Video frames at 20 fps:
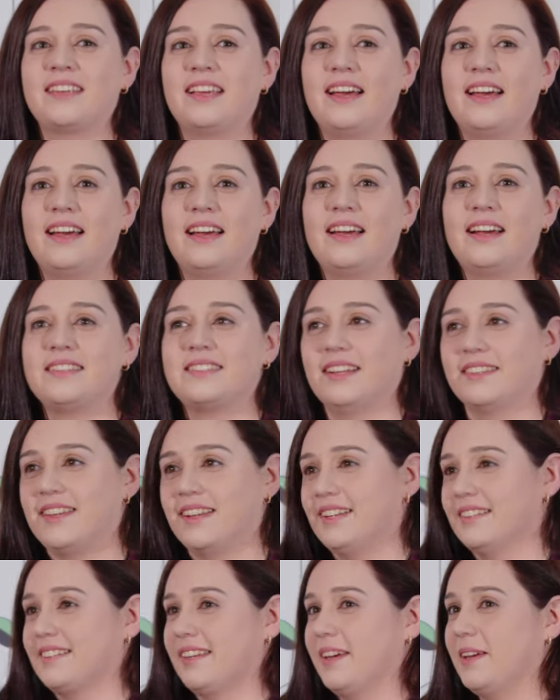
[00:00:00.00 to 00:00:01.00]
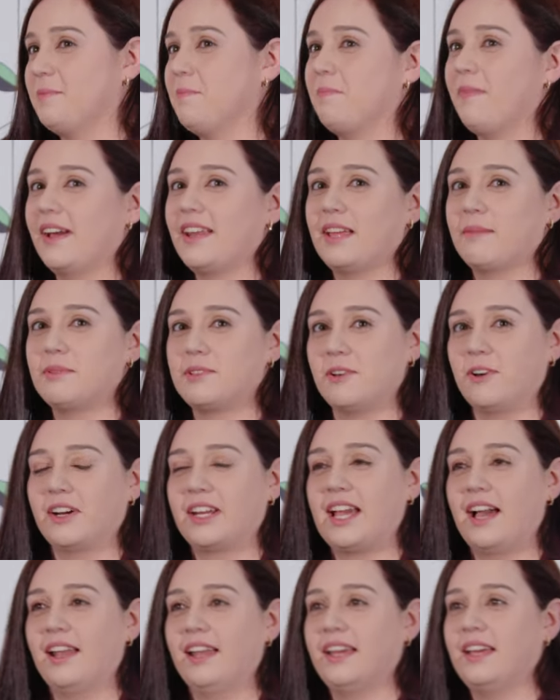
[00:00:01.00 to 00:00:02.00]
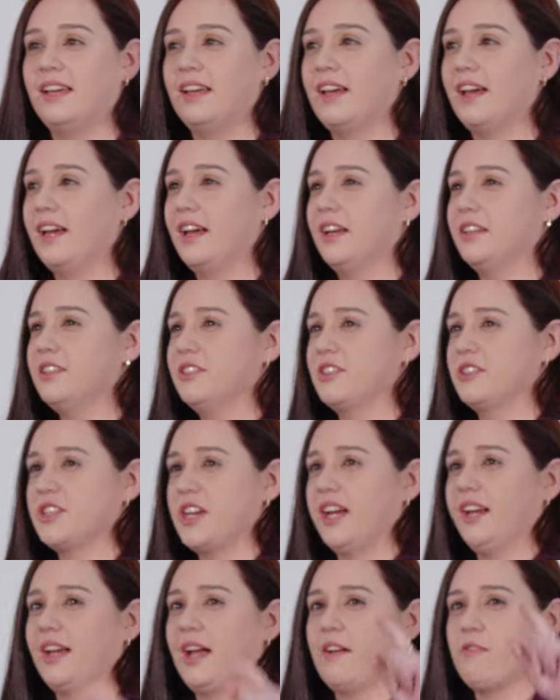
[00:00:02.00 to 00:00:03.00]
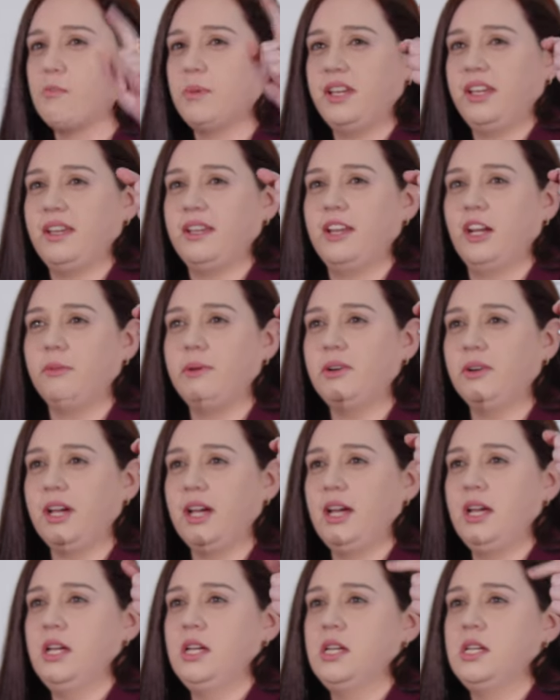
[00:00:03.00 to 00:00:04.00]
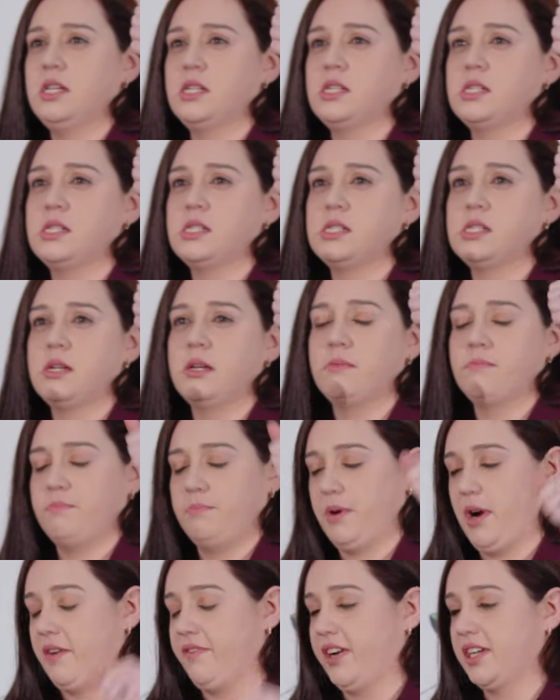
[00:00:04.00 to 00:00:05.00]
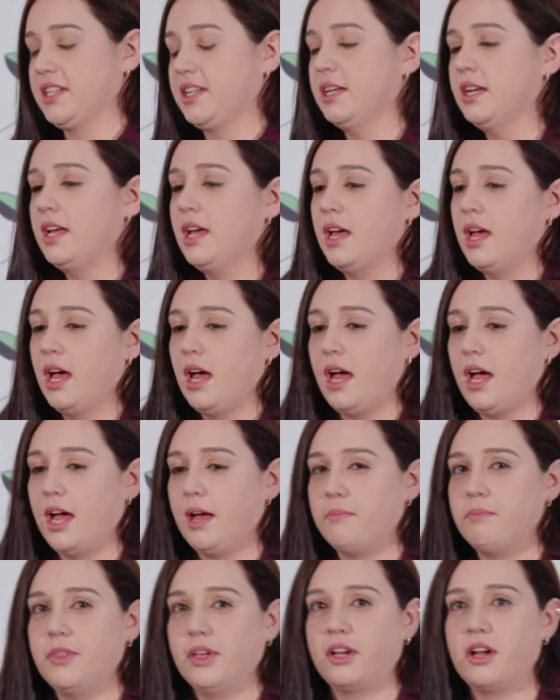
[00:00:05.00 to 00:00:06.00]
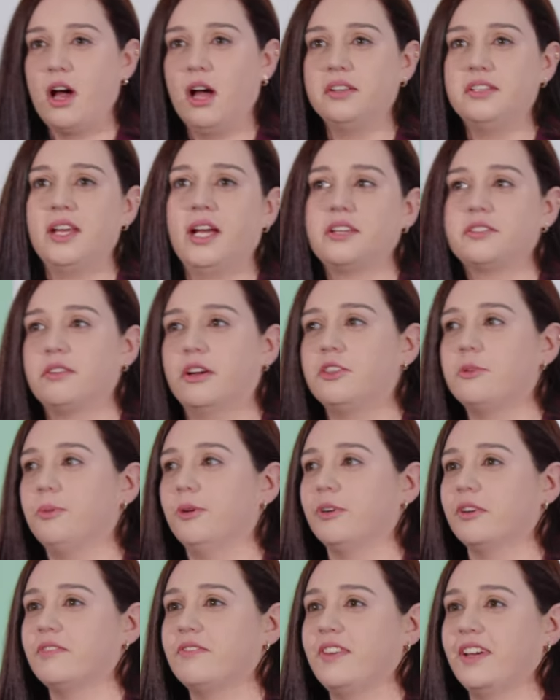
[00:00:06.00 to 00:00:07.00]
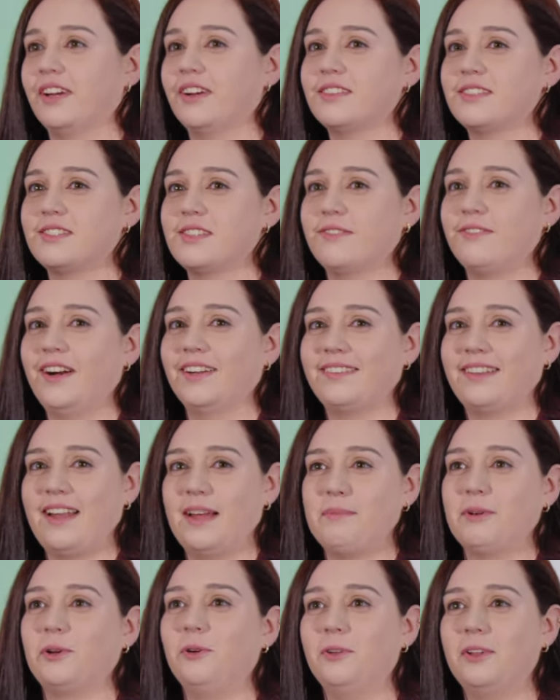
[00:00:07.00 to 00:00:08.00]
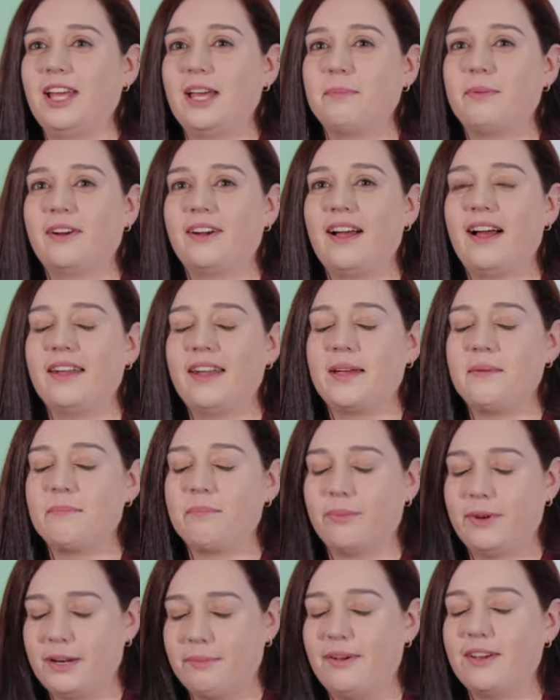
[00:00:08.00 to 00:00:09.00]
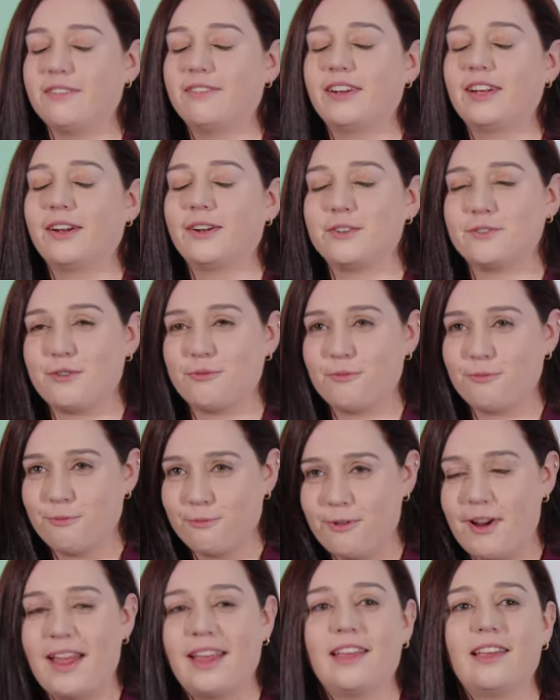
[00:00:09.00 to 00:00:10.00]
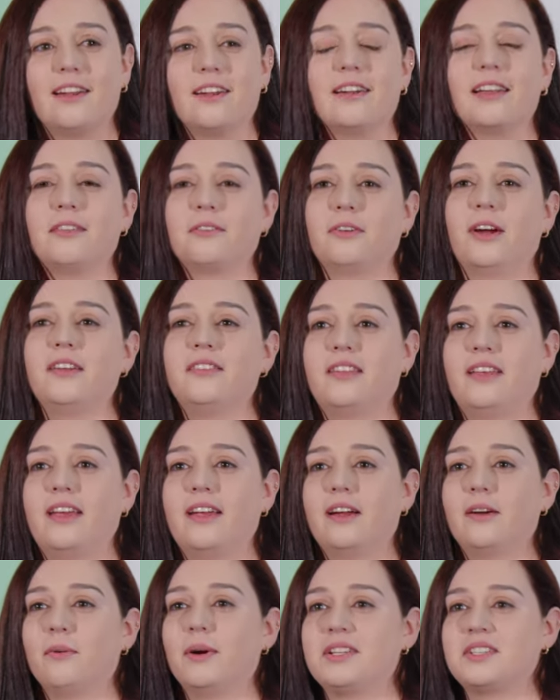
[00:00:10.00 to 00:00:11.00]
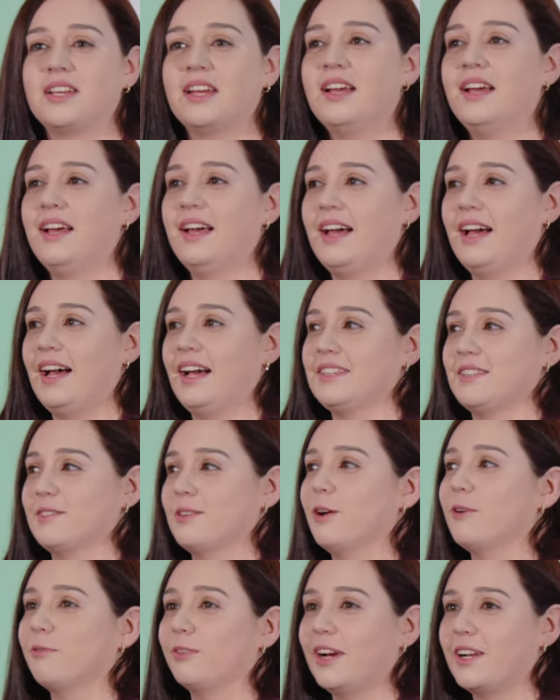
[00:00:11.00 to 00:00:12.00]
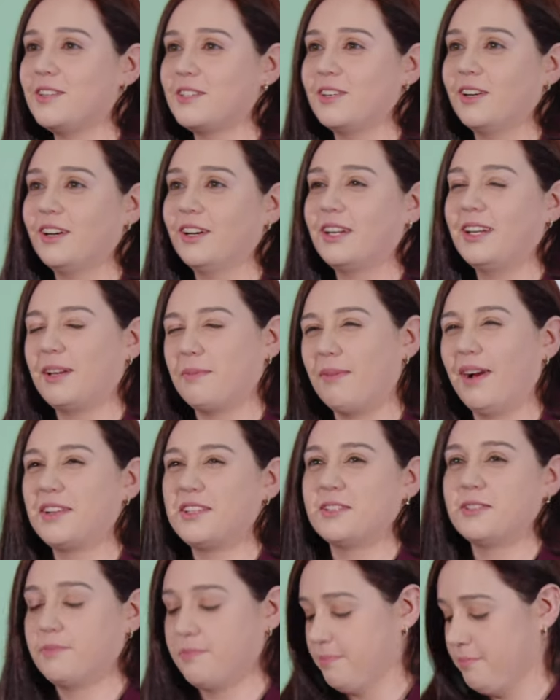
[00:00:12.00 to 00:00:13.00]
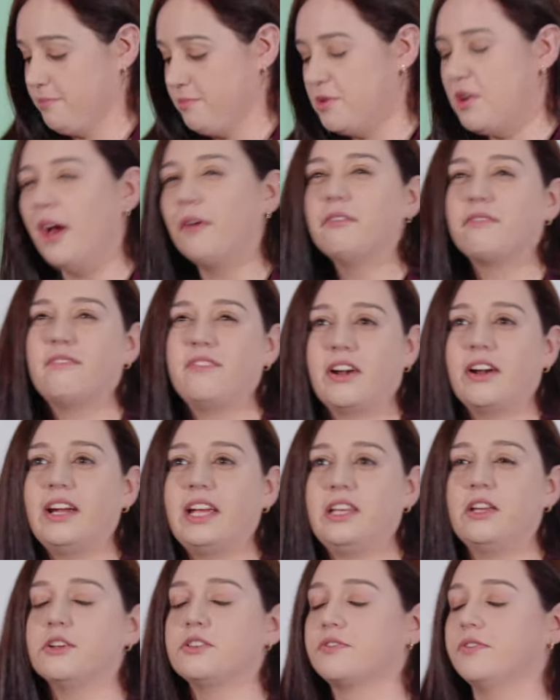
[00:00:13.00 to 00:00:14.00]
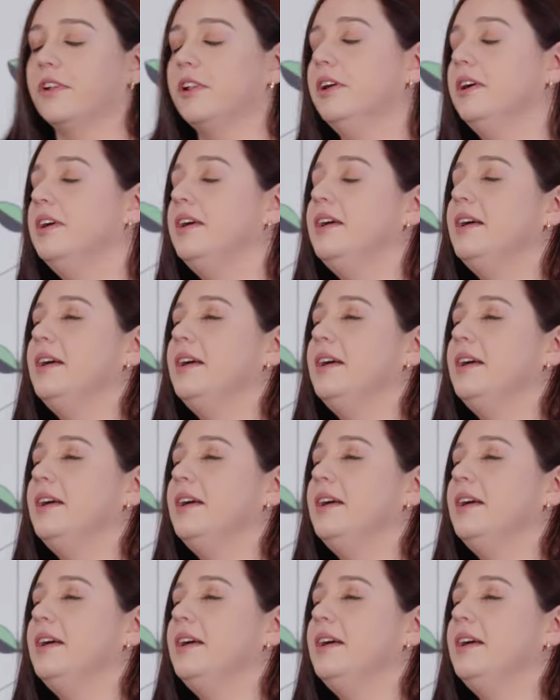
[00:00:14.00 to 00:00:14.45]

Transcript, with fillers: Uh, as Danielle said, my name is Laura Kelly. Uh, just to check, everybody can hear me okay? Perfect. Um, the context around the broken fingers is the fact that I'm a goalkeeper and I break my fingers regularly throughout the year, which, as a software engineer, you can imagine is not very useful.